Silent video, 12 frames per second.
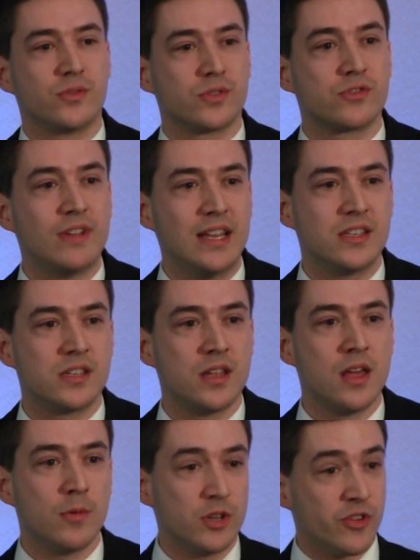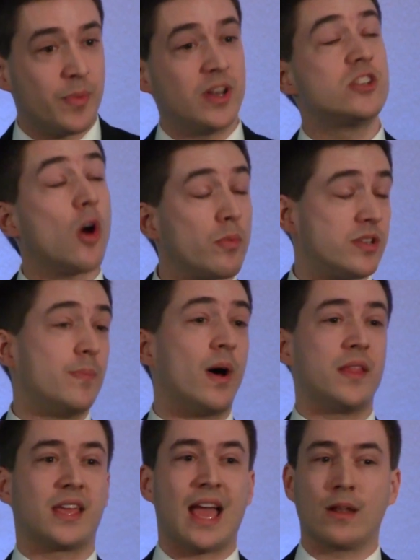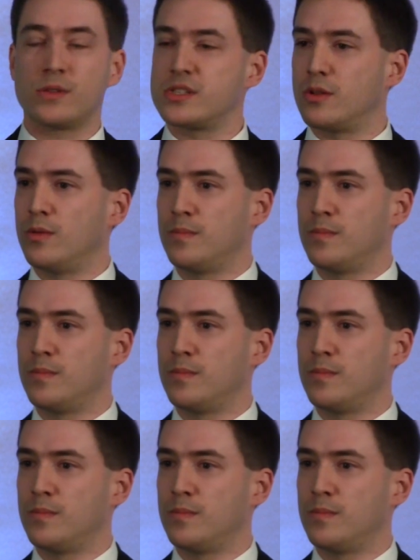streets, which have been adopted by the council.